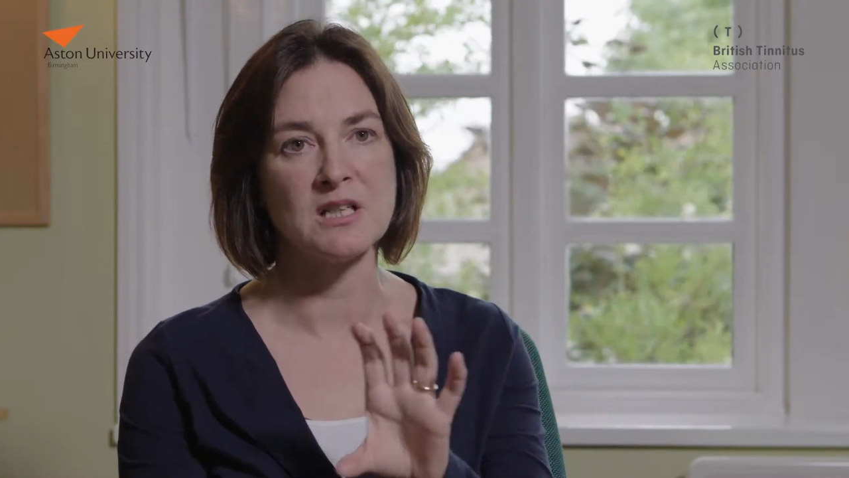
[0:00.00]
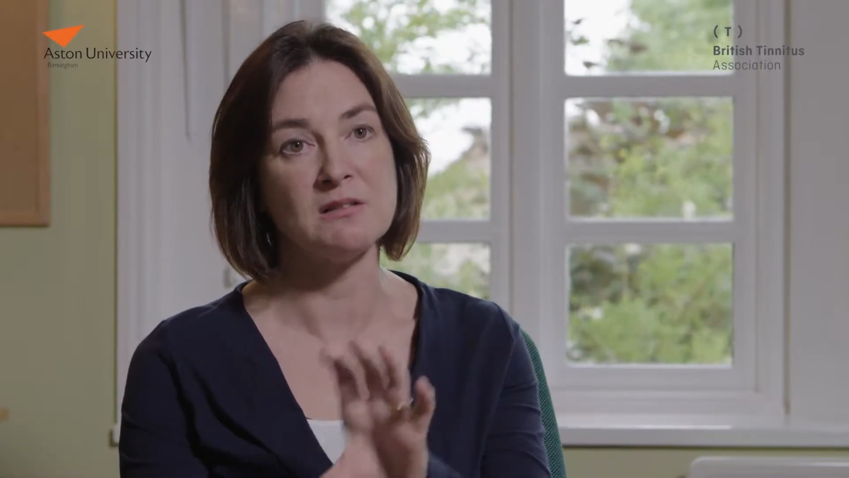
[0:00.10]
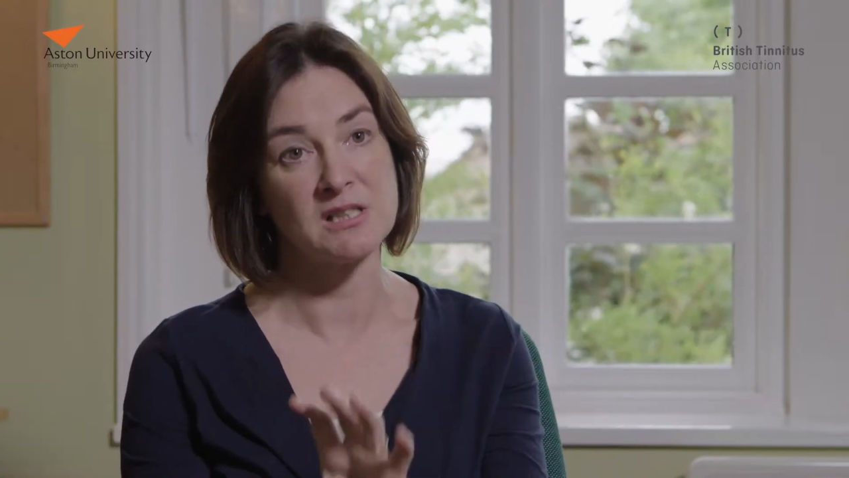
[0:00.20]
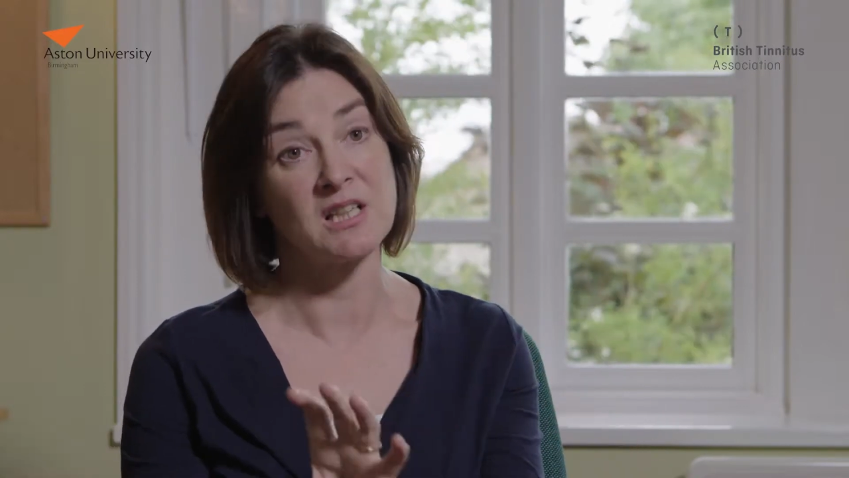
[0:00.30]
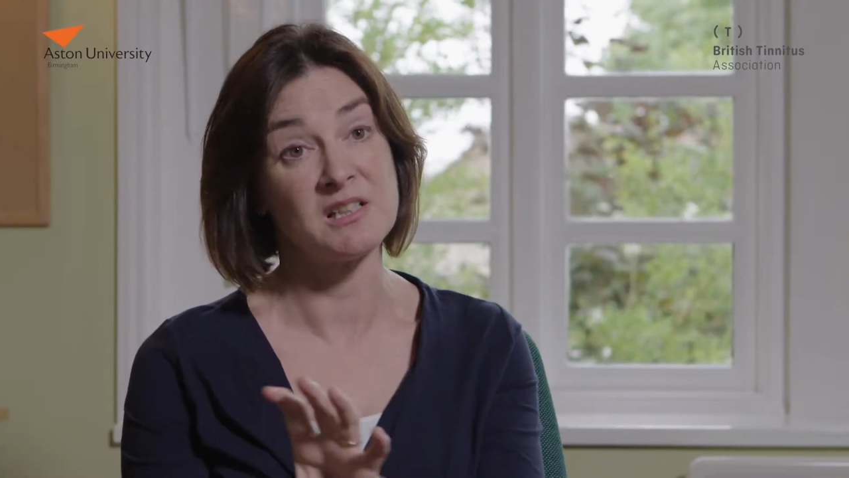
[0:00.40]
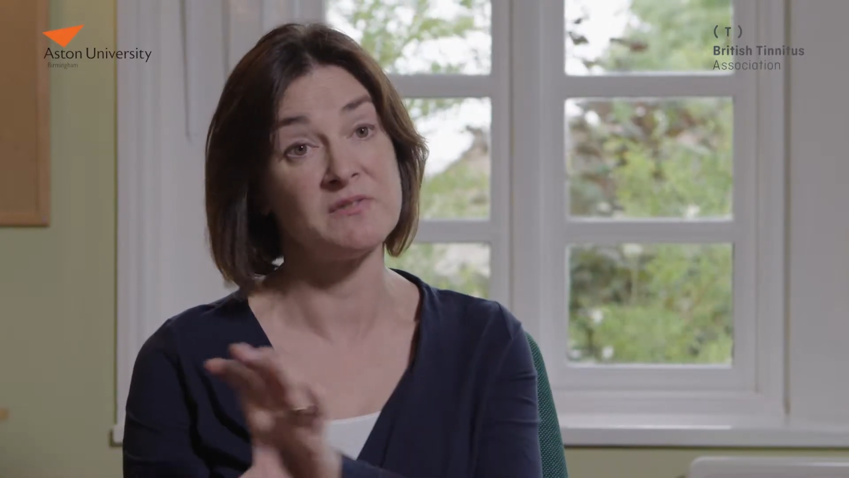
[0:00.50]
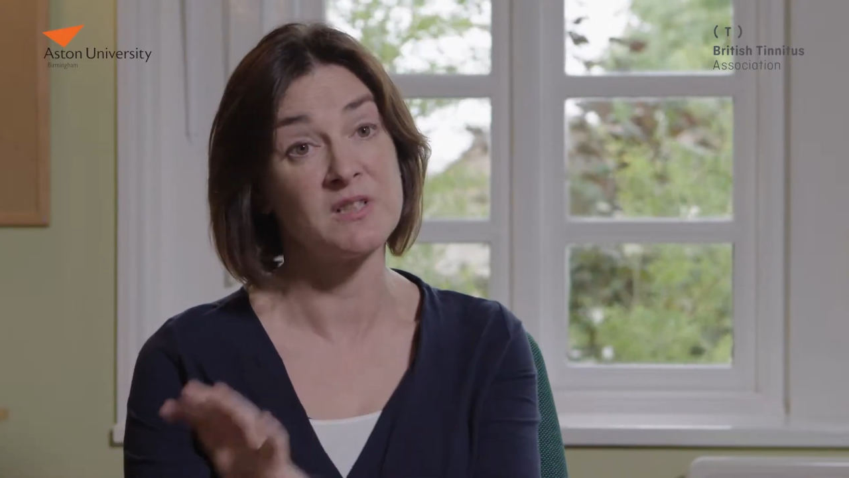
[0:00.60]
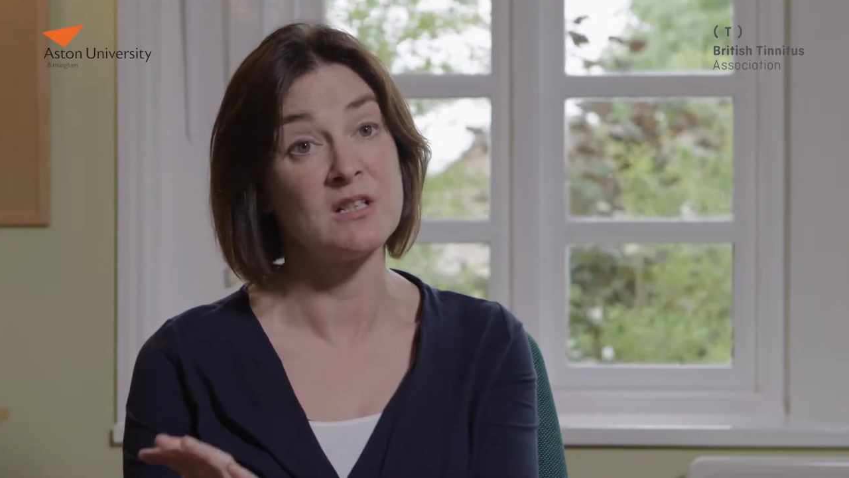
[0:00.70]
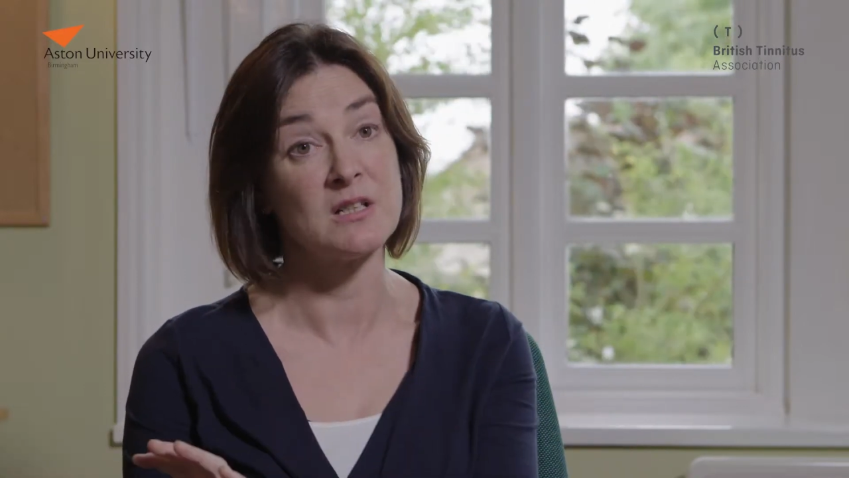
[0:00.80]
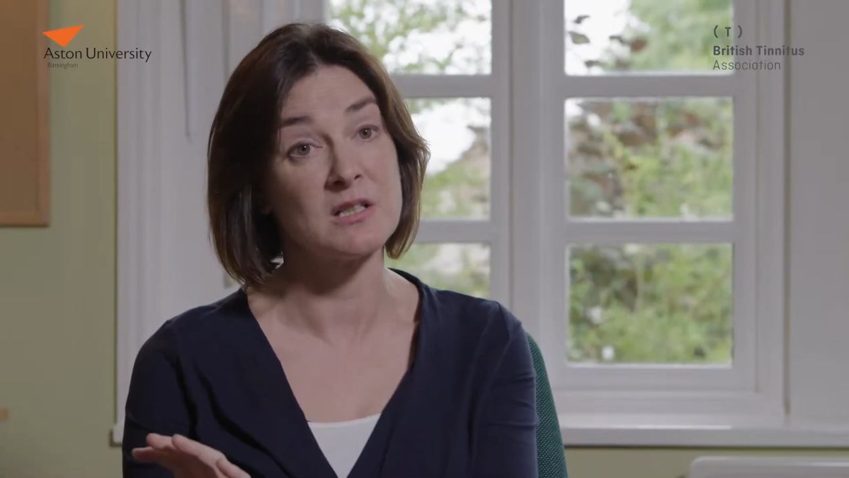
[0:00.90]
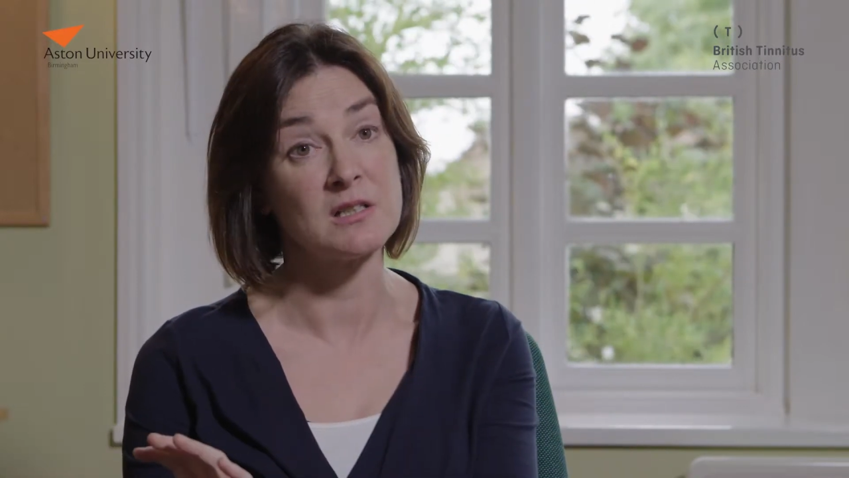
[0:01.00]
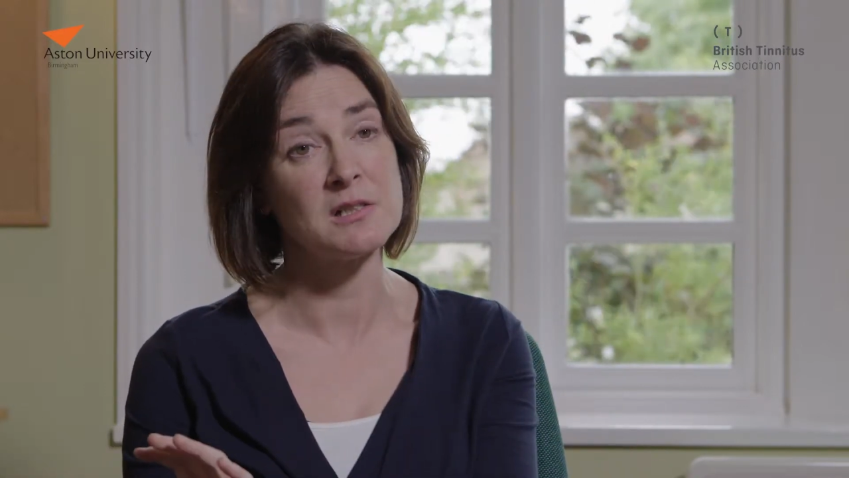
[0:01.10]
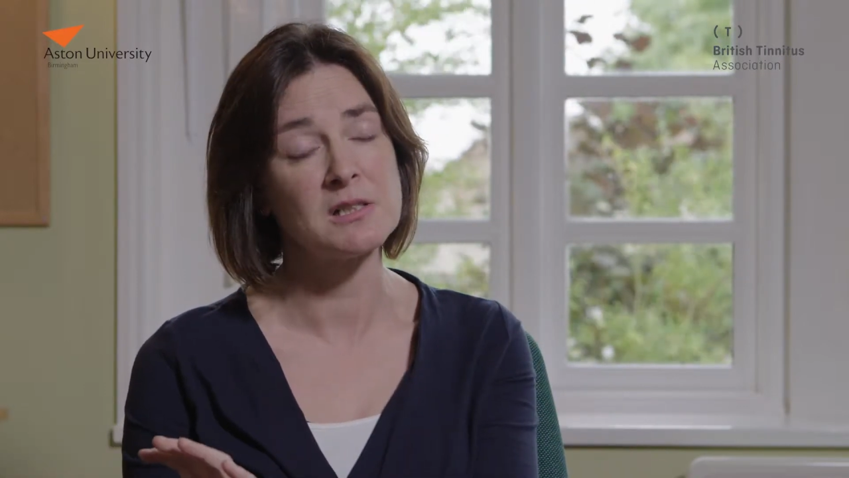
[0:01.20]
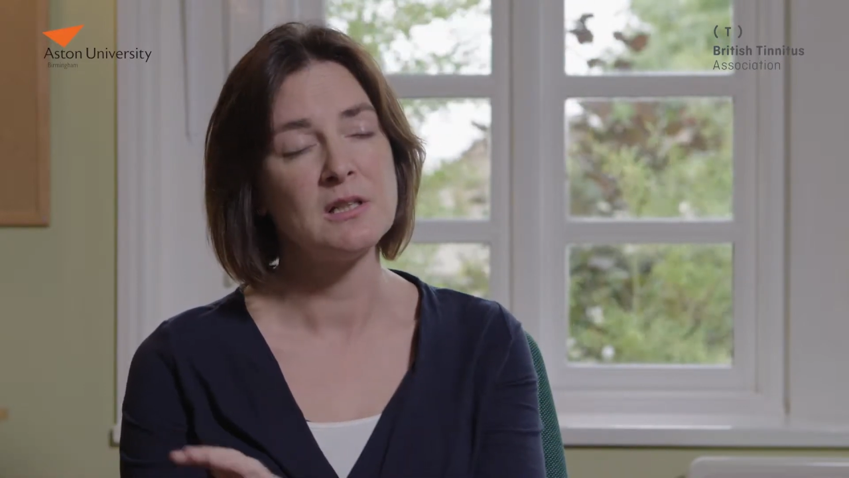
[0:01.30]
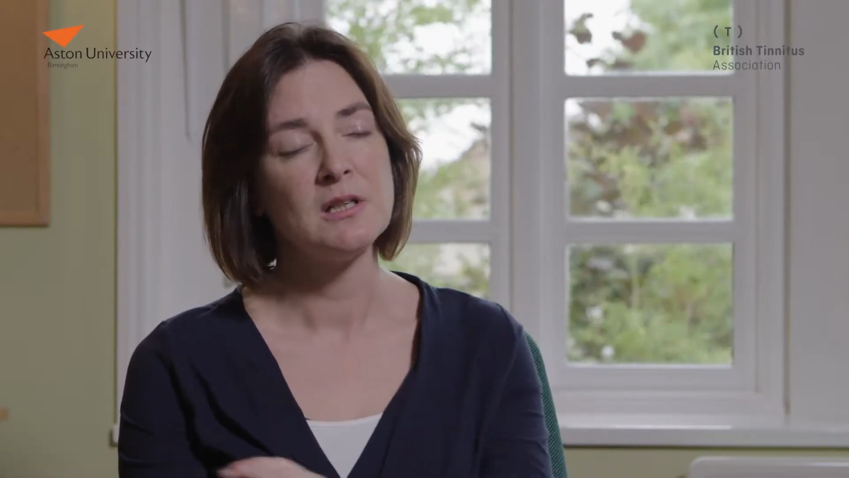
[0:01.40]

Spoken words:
in this case for tinnitus,